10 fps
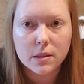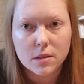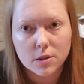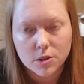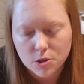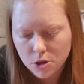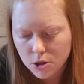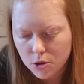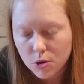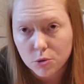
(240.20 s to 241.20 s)
based on the
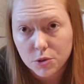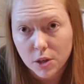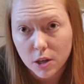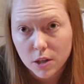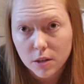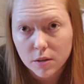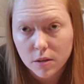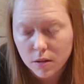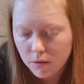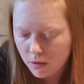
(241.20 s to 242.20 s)
show Ozark
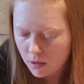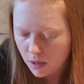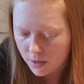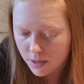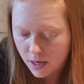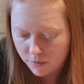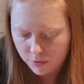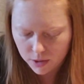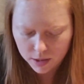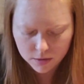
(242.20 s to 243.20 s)
on
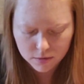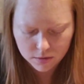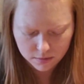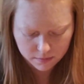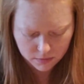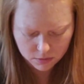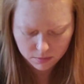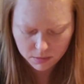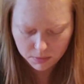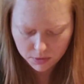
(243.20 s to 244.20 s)
Netflix. So
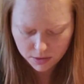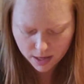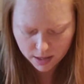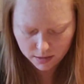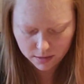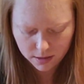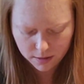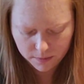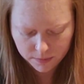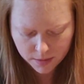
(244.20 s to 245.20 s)
I'm going to put that in
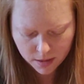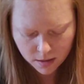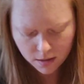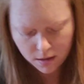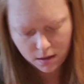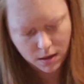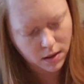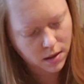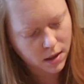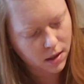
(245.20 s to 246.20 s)
there.
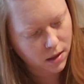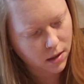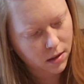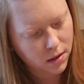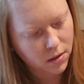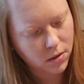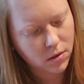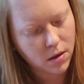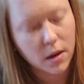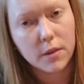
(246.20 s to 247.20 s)
And then
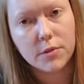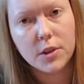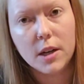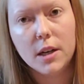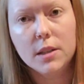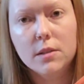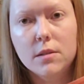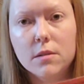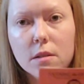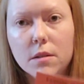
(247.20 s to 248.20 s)
I've got
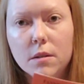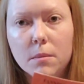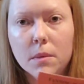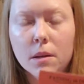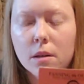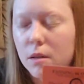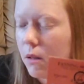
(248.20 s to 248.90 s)
some